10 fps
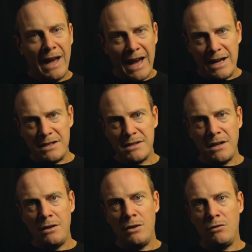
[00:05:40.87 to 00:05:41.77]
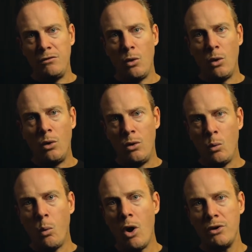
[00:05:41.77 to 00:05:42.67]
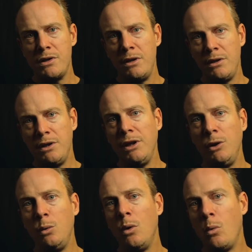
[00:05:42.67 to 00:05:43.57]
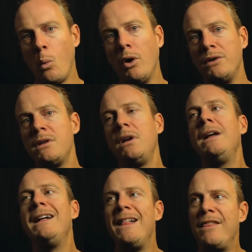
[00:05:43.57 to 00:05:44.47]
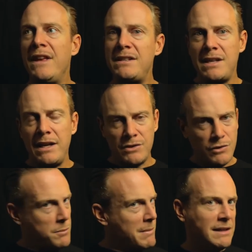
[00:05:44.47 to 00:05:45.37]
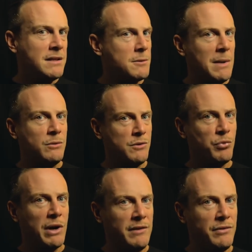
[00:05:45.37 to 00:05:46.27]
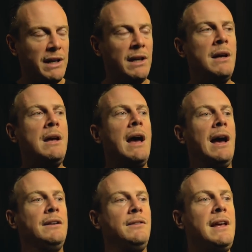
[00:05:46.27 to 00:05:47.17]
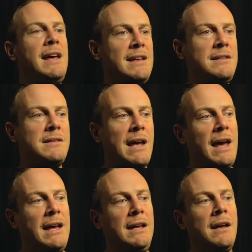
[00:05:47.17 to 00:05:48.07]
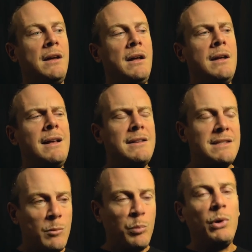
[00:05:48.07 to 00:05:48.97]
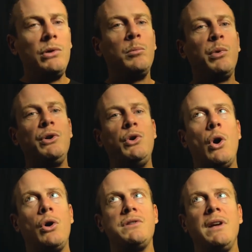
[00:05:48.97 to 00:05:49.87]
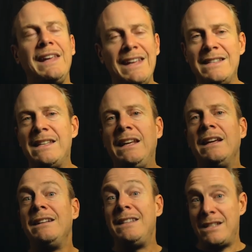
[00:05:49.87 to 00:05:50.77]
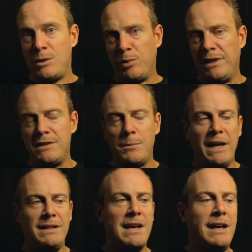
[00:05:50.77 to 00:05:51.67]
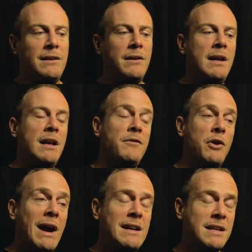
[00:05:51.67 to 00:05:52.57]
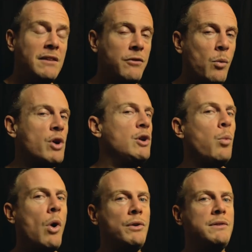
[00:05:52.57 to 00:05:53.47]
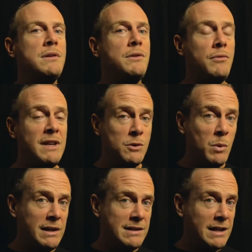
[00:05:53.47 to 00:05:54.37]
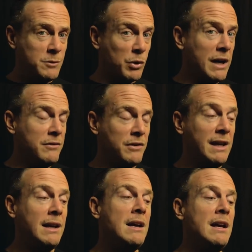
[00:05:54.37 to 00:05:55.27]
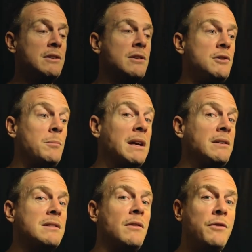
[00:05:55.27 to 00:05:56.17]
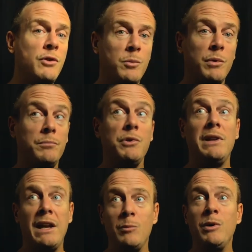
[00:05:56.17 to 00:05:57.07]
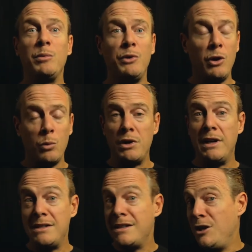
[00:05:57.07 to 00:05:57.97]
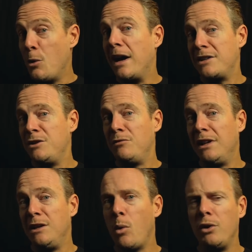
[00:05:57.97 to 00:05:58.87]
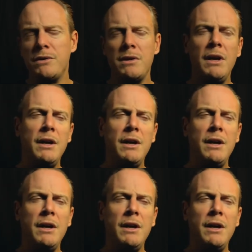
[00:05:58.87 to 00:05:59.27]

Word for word: Ask for what you want. This takes a tremendous amount of bravery and it is a simple but not easy discipline to maintain. If you're asking for what you want, the reason why it takes bravery is because you make yourself vulnerable. You're letting people know what it is that you actually really want.